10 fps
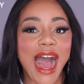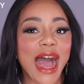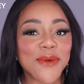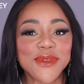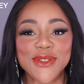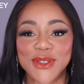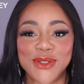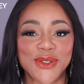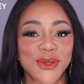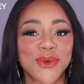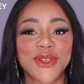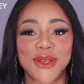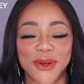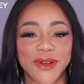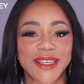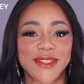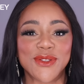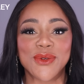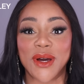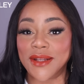I was just too
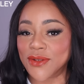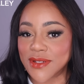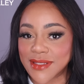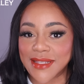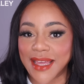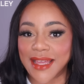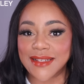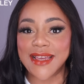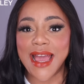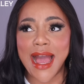curious to understand